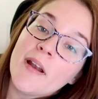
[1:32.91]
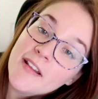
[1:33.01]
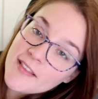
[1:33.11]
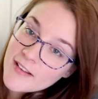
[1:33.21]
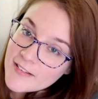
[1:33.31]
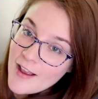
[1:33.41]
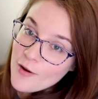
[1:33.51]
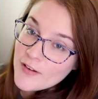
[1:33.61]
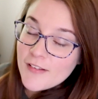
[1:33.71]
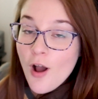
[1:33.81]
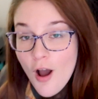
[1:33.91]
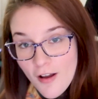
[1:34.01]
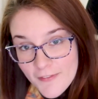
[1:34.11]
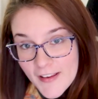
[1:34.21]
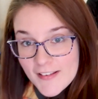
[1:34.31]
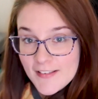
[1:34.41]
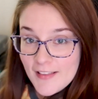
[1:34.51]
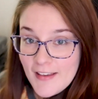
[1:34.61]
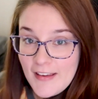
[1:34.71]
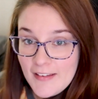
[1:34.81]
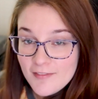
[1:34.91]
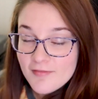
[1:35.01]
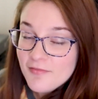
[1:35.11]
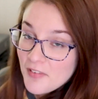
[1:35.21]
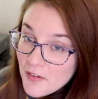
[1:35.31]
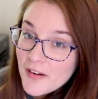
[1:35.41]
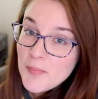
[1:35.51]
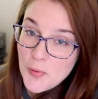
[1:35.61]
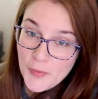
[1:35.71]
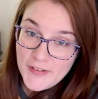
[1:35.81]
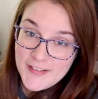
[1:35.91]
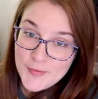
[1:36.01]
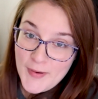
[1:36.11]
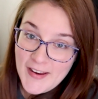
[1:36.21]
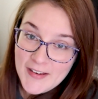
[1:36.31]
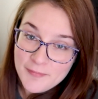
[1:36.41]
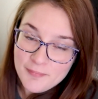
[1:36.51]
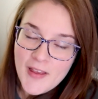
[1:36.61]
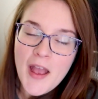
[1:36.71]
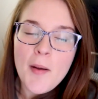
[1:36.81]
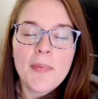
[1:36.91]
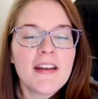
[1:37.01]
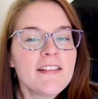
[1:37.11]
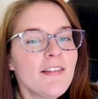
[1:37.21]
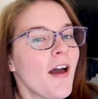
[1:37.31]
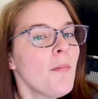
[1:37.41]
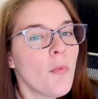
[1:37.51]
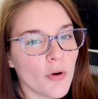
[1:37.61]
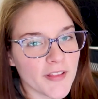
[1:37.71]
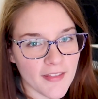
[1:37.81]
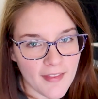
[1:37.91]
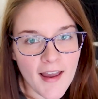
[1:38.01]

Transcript: writing things down is obviously very important to me. But it's a lot more than